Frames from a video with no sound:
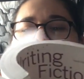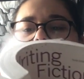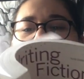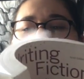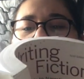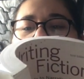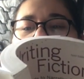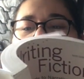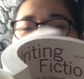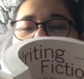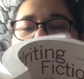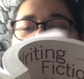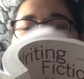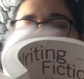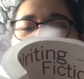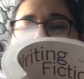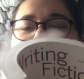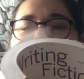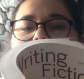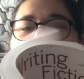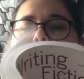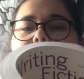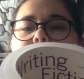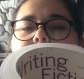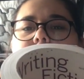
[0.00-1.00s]
This one also
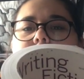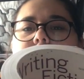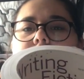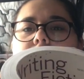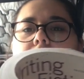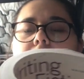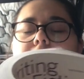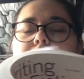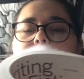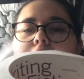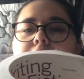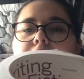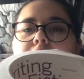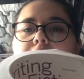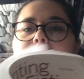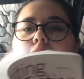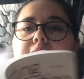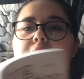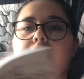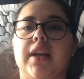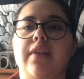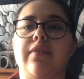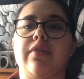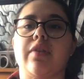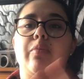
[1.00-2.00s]
has exercises. That's
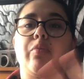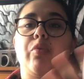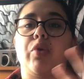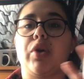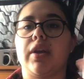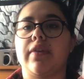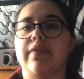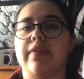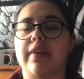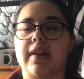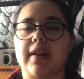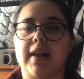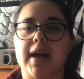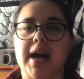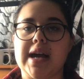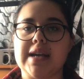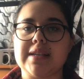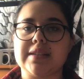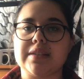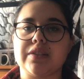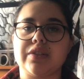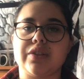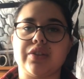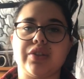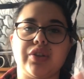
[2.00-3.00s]
kind of the point of the
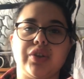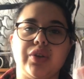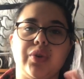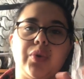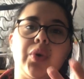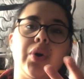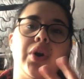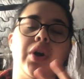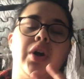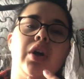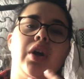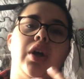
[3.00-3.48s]
class, is to